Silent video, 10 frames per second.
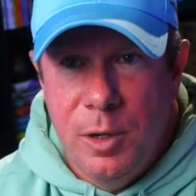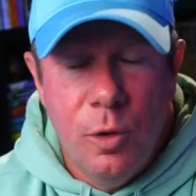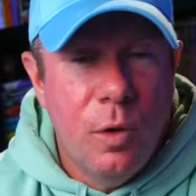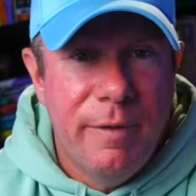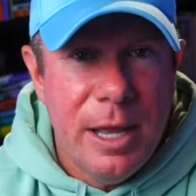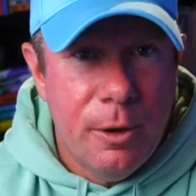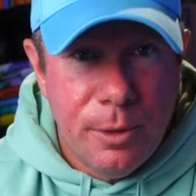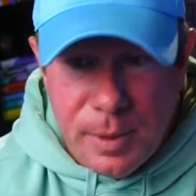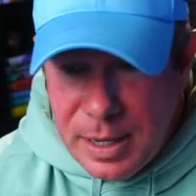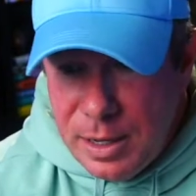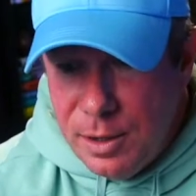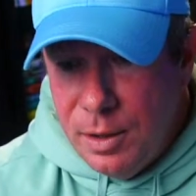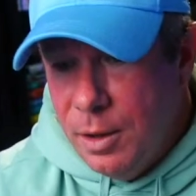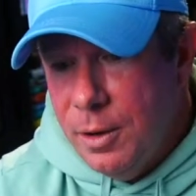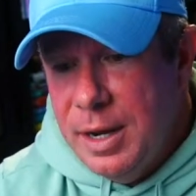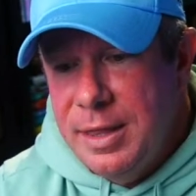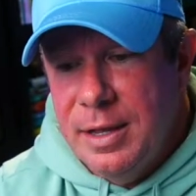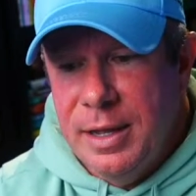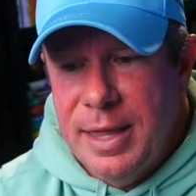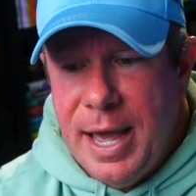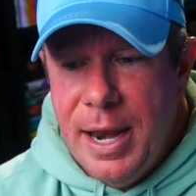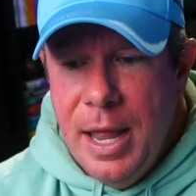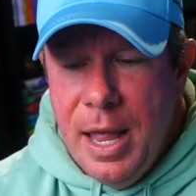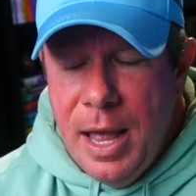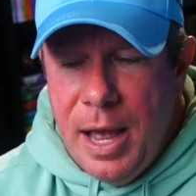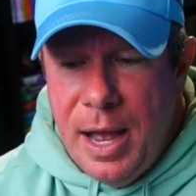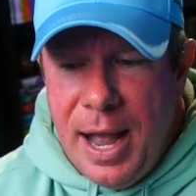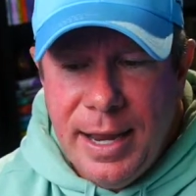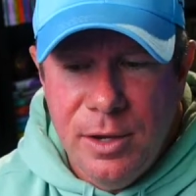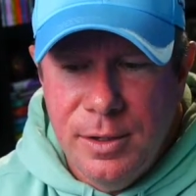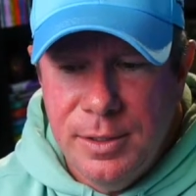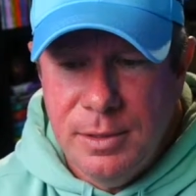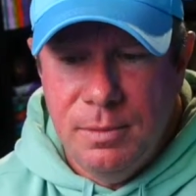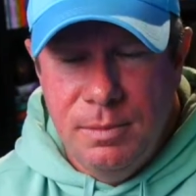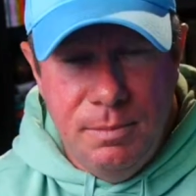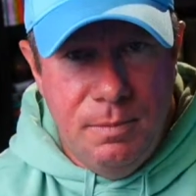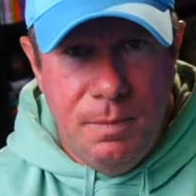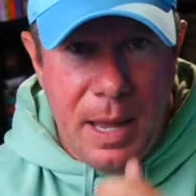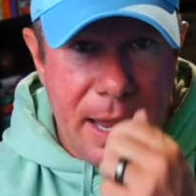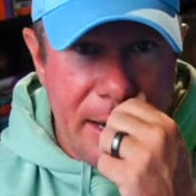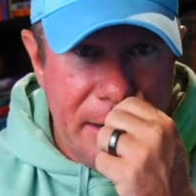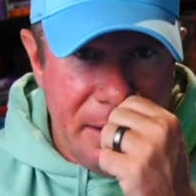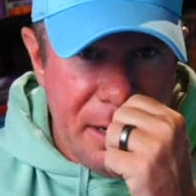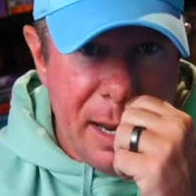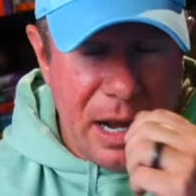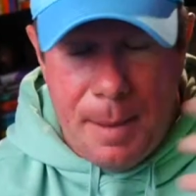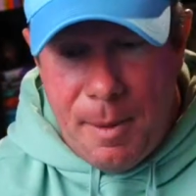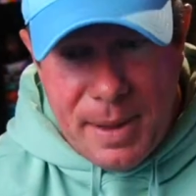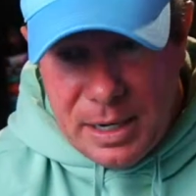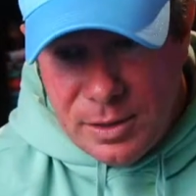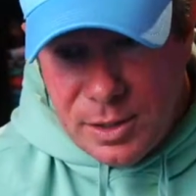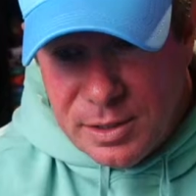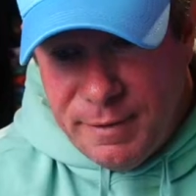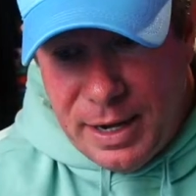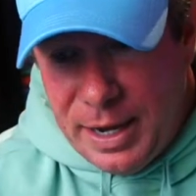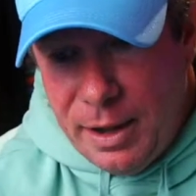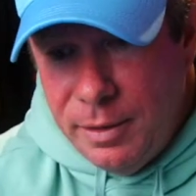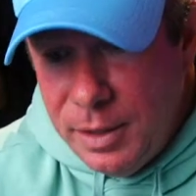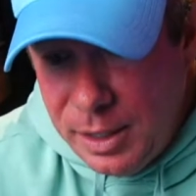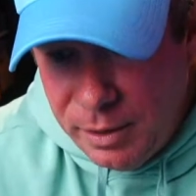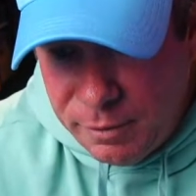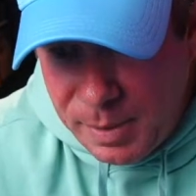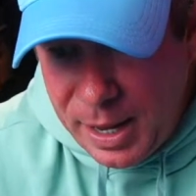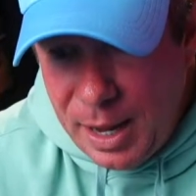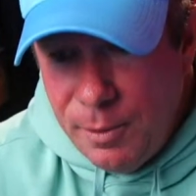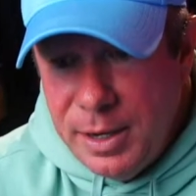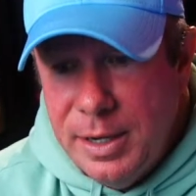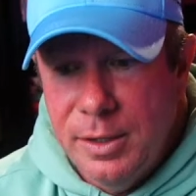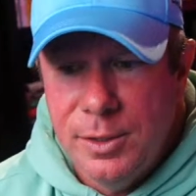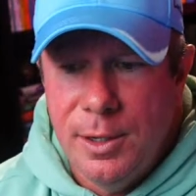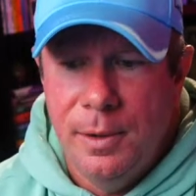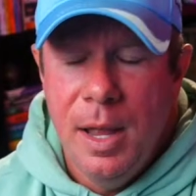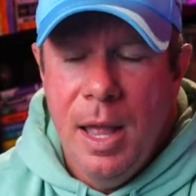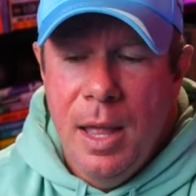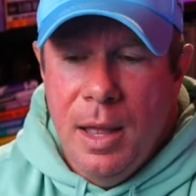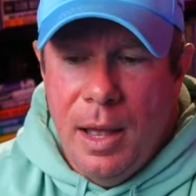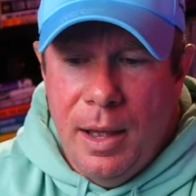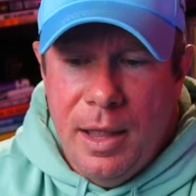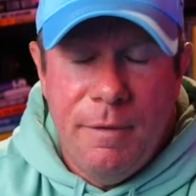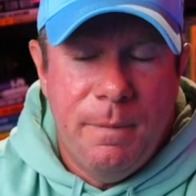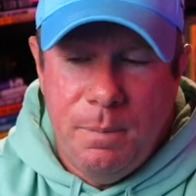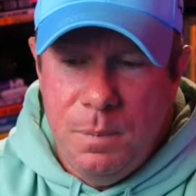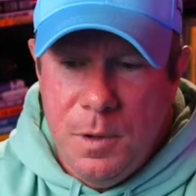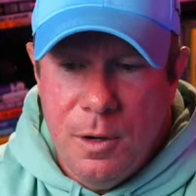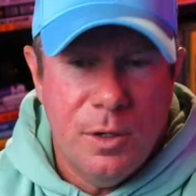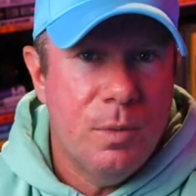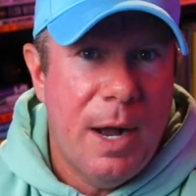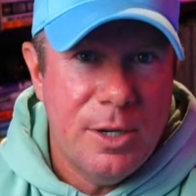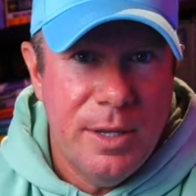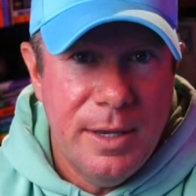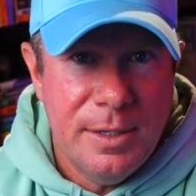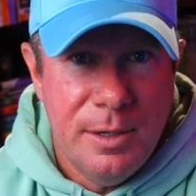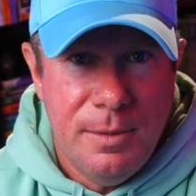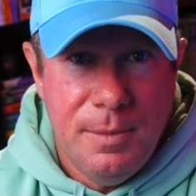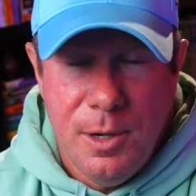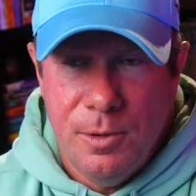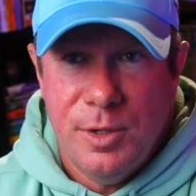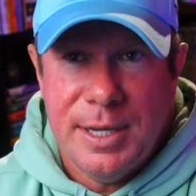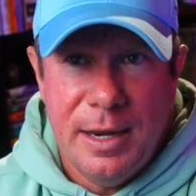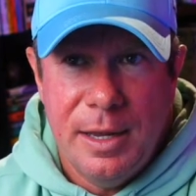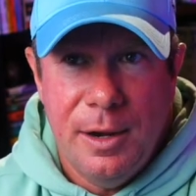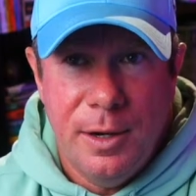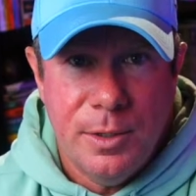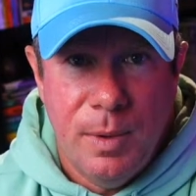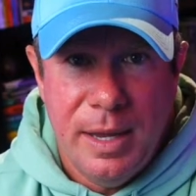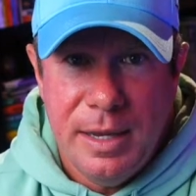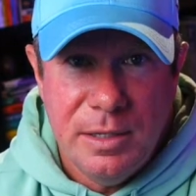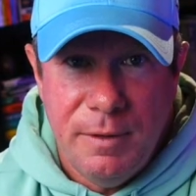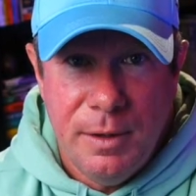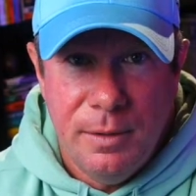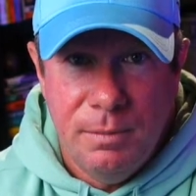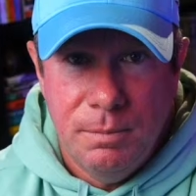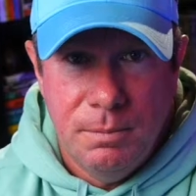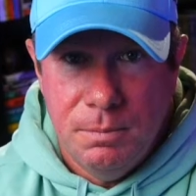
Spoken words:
Google VO3 or anything like that. I can just in a couple minutes just find out from AI what it is. So if you're just watching this and you're just kind of curious what Higgsfield